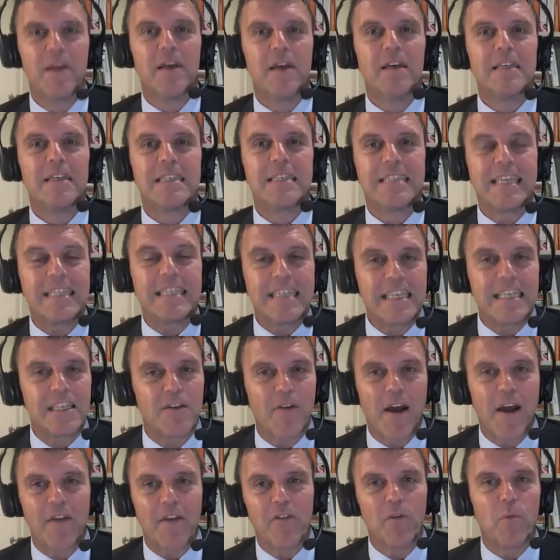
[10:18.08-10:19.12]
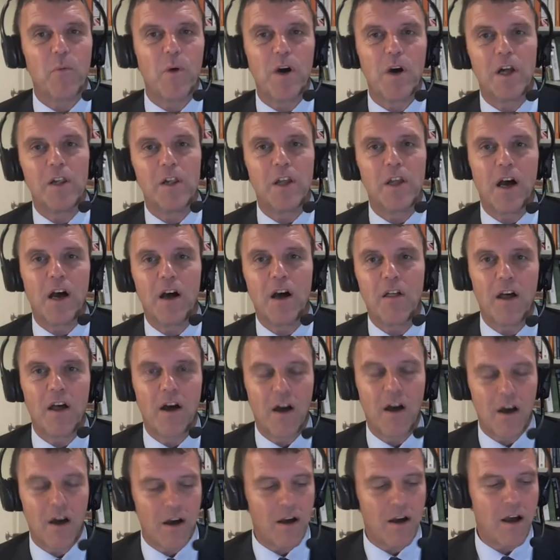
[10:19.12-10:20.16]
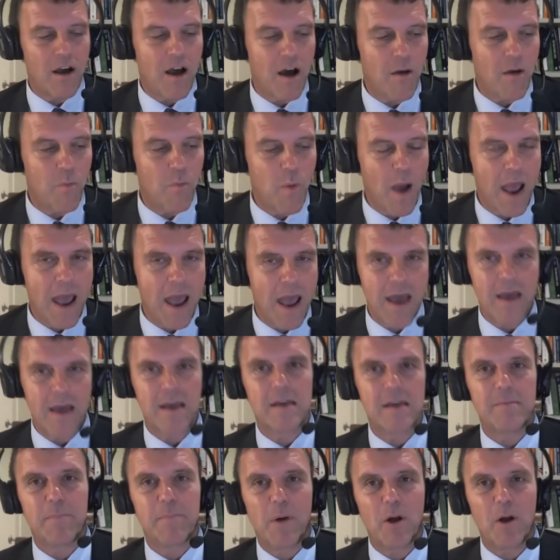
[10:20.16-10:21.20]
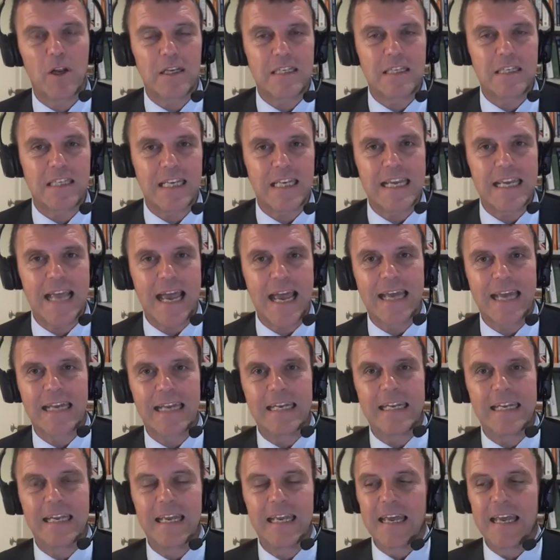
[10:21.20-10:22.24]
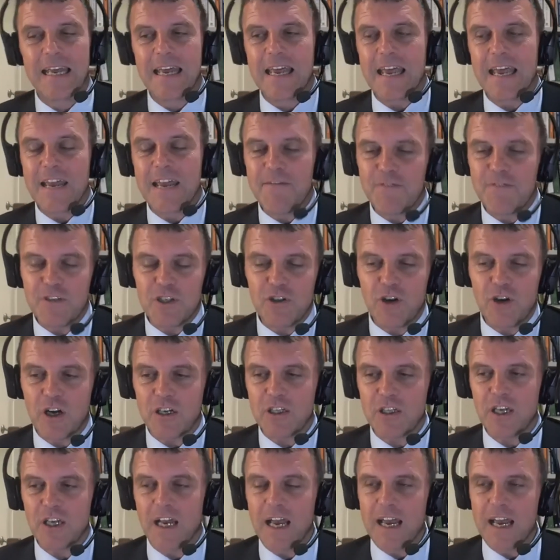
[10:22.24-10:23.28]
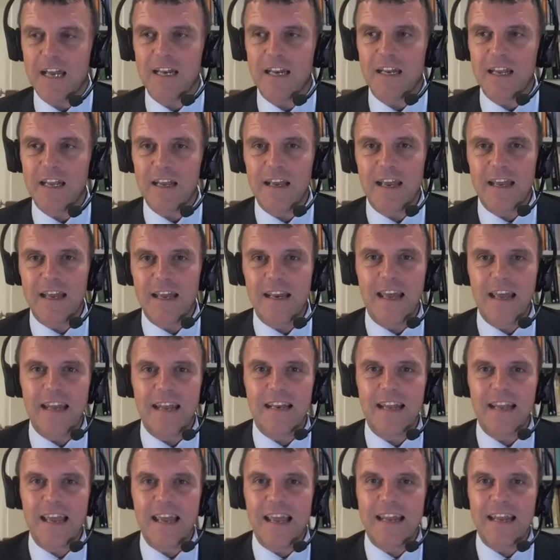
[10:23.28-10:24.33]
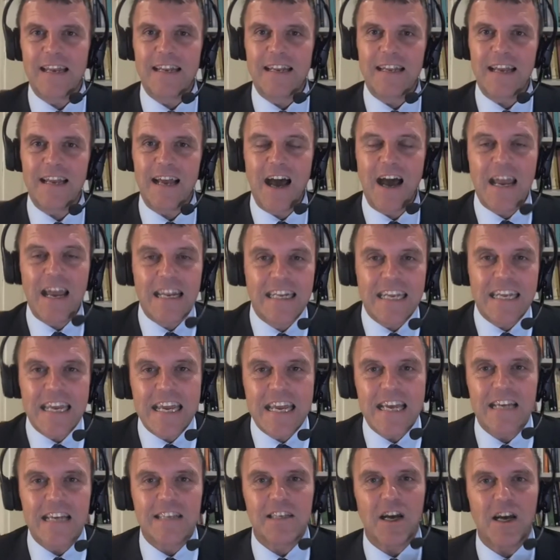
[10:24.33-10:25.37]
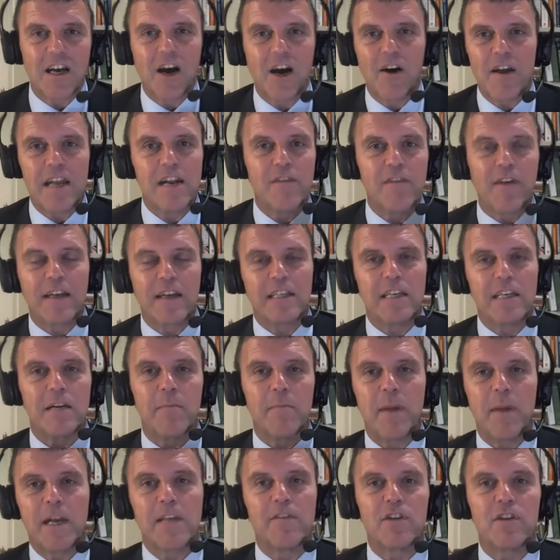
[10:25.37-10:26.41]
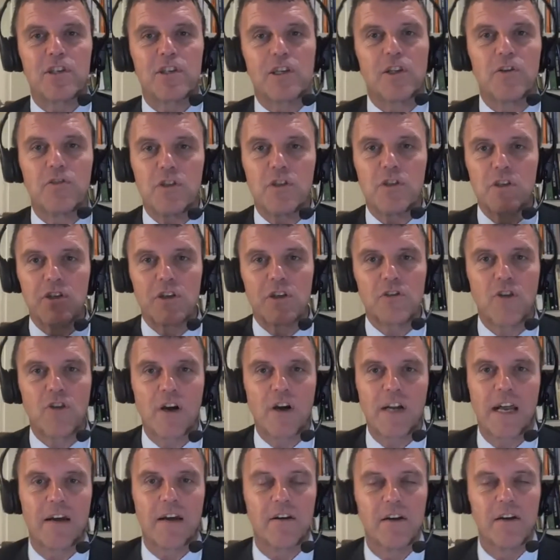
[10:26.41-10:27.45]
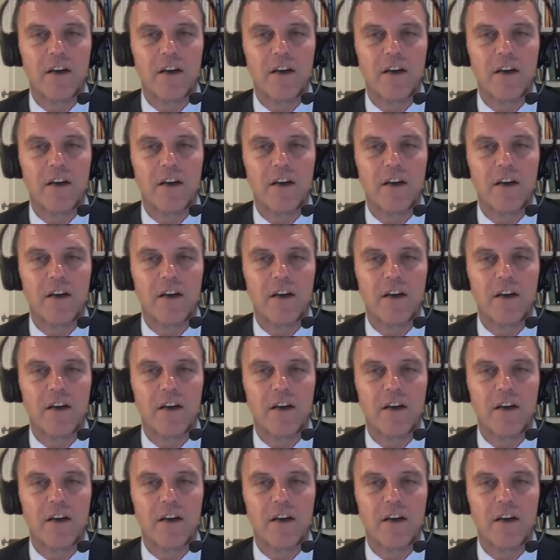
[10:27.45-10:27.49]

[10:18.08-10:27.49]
Cities around the world are where policy and infrastructure and ideas are innovated, and many of the solutions are tried out